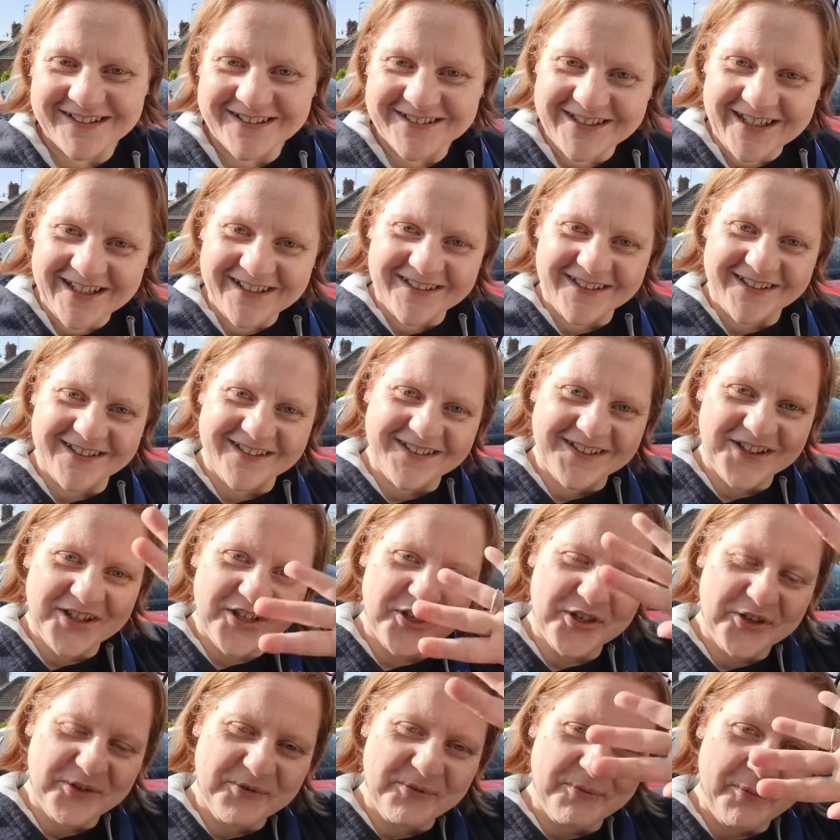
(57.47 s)
chat to you
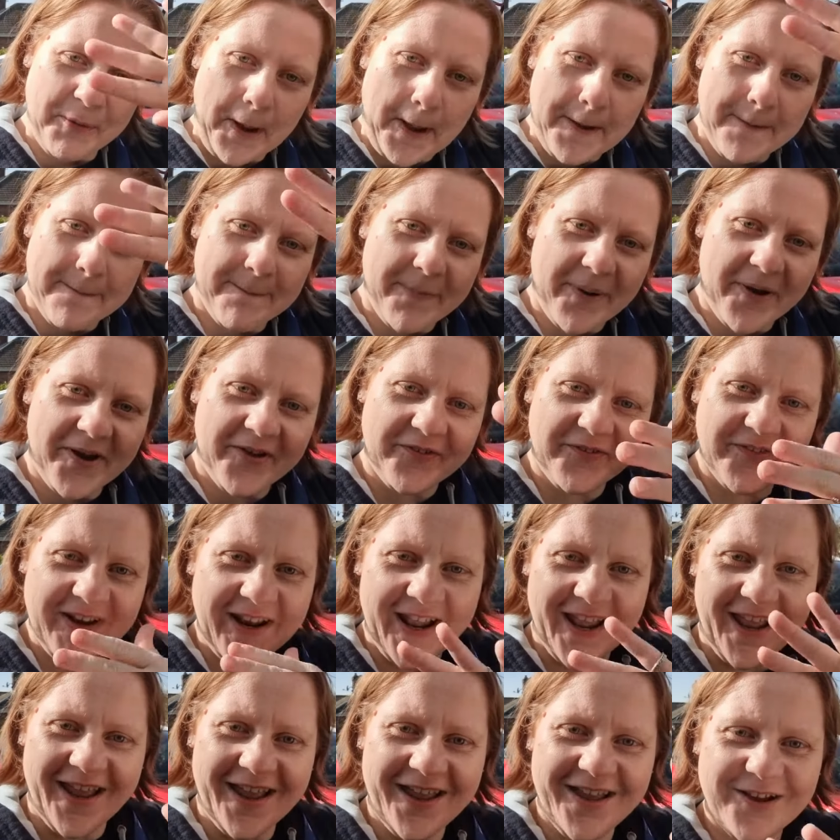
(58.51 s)
soon. Bye for
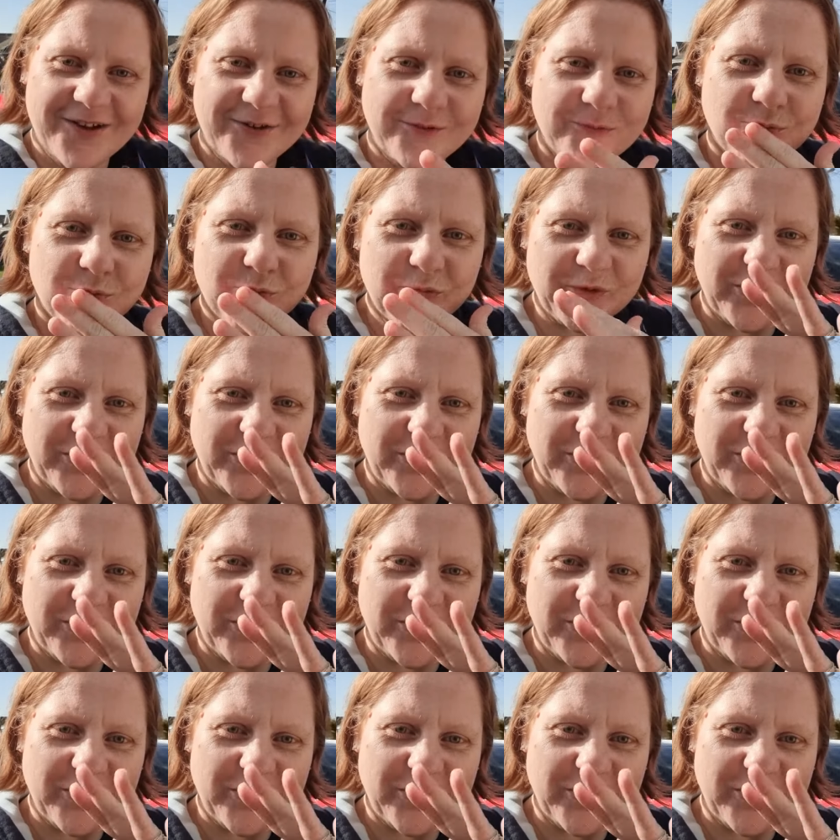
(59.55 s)
now.